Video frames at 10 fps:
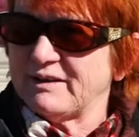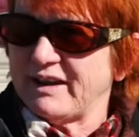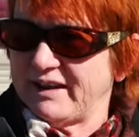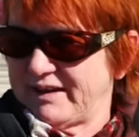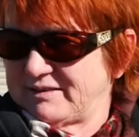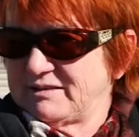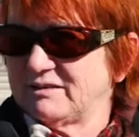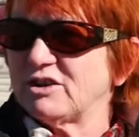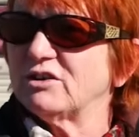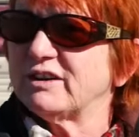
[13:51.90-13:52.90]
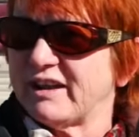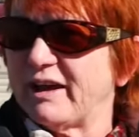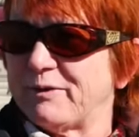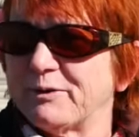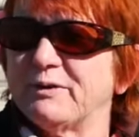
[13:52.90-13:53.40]
and go
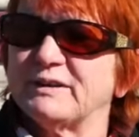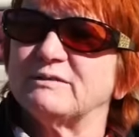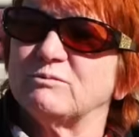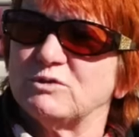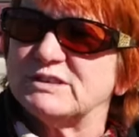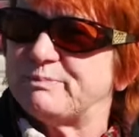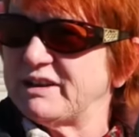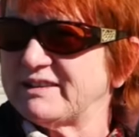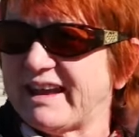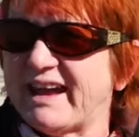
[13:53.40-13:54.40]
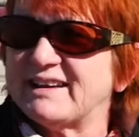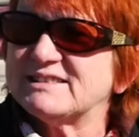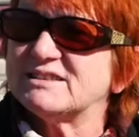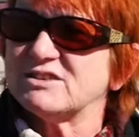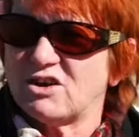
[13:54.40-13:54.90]
together, and we'll split
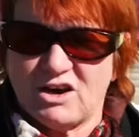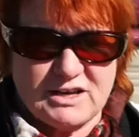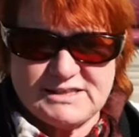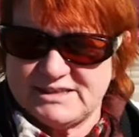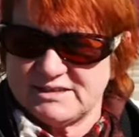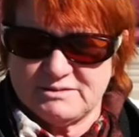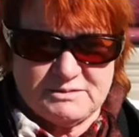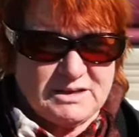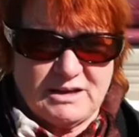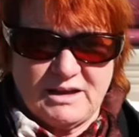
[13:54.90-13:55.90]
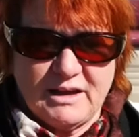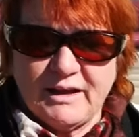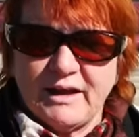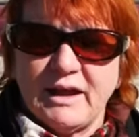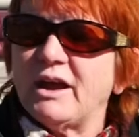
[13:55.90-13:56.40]
gas and costs, and
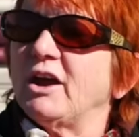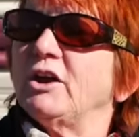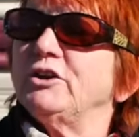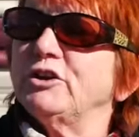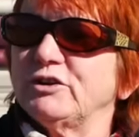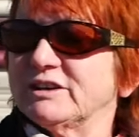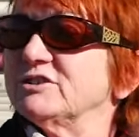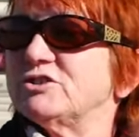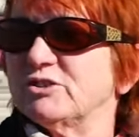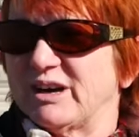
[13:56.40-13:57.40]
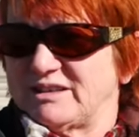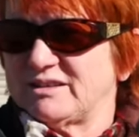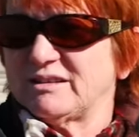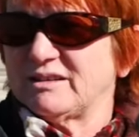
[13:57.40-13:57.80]
you can do it.